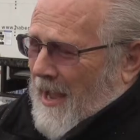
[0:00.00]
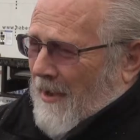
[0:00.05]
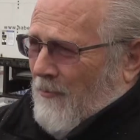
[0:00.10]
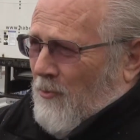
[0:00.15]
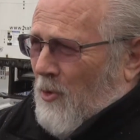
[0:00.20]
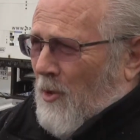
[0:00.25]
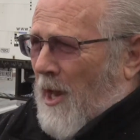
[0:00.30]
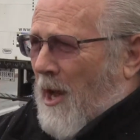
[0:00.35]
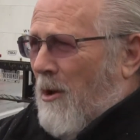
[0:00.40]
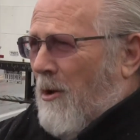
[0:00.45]

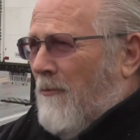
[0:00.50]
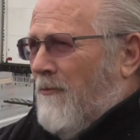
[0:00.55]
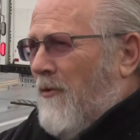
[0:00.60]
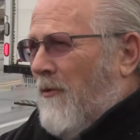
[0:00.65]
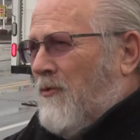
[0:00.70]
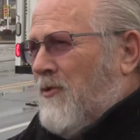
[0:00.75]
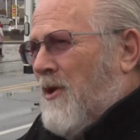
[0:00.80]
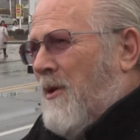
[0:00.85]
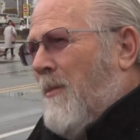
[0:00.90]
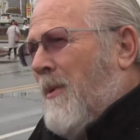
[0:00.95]
After an hour and
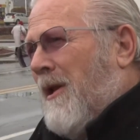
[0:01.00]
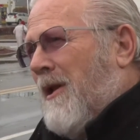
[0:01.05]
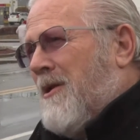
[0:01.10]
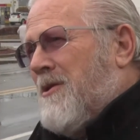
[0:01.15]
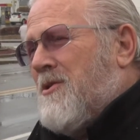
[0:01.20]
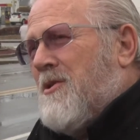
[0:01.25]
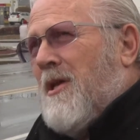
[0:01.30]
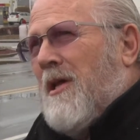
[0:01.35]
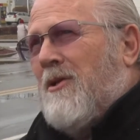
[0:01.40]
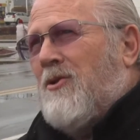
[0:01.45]
50
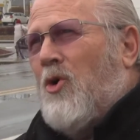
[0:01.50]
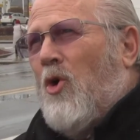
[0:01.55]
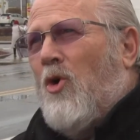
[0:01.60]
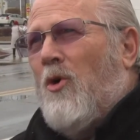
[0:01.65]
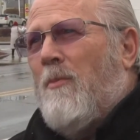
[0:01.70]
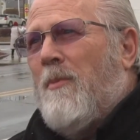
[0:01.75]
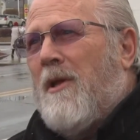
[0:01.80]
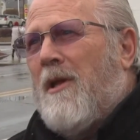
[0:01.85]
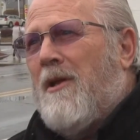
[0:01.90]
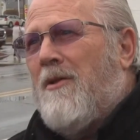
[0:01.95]
minutes, they
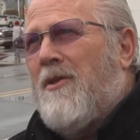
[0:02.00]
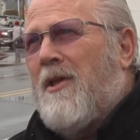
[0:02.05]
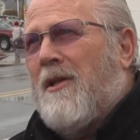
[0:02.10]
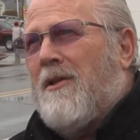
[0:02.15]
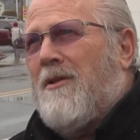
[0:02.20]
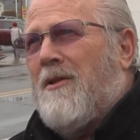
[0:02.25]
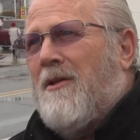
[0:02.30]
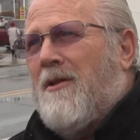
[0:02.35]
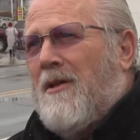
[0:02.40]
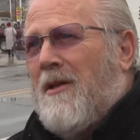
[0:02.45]
told me that
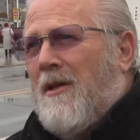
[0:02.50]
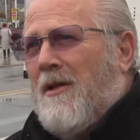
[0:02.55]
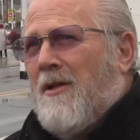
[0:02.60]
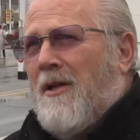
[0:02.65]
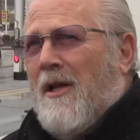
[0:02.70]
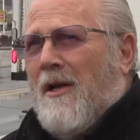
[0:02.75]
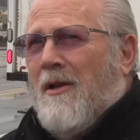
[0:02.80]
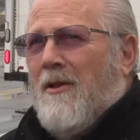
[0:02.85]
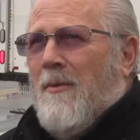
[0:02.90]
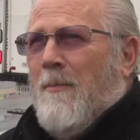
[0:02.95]

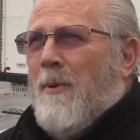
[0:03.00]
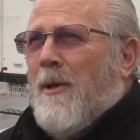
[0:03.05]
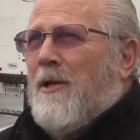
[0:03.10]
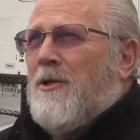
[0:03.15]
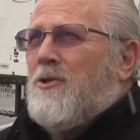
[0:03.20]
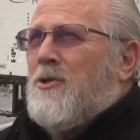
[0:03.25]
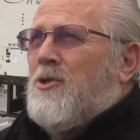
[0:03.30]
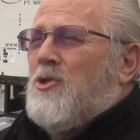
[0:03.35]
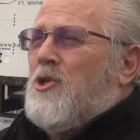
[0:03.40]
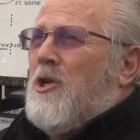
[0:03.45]
none of the
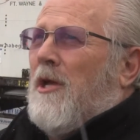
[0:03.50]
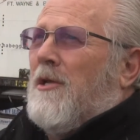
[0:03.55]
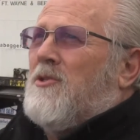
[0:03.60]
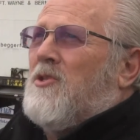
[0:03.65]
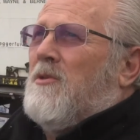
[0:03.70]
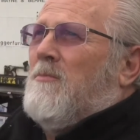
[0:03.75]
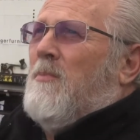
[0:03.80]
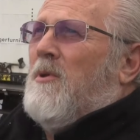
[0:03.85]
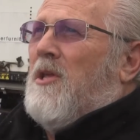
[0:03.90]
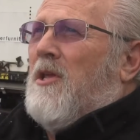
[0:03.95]
pension
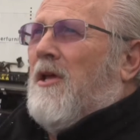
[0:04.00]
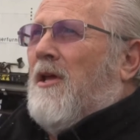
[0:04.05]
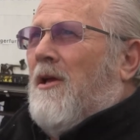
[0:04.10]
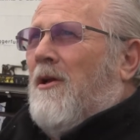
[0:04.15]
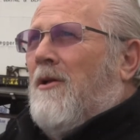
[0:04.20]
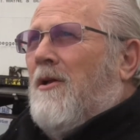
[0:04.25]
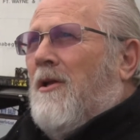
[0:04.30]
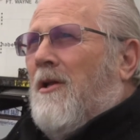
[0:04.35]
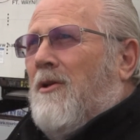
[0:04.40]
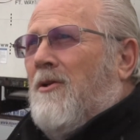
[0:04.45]
checks would be
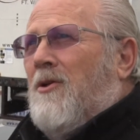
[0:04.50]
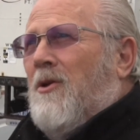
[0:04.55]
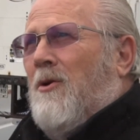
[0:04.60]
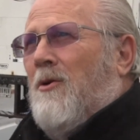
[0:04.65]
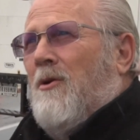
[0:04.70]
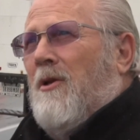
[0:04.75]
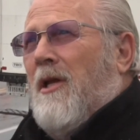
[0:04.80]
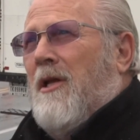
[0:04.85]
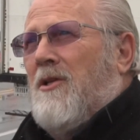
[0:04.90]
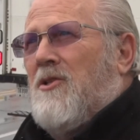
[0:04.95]
in
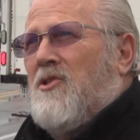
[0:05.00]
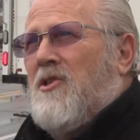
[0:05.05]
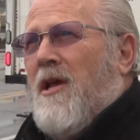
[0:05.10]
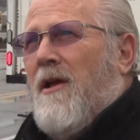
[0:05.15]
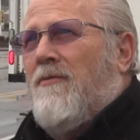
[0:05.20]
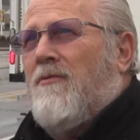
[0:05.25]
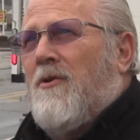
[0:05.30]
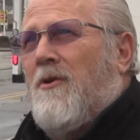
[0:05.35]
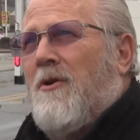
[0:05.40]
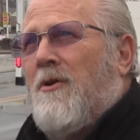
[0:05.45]
until late this
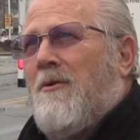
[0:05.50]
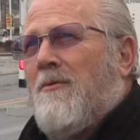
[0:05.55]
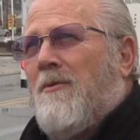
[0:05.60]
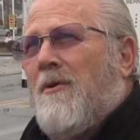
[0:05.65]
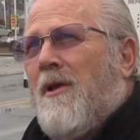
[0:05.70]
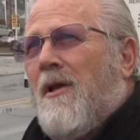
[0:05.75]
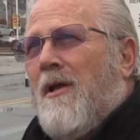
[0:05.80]
afternoon.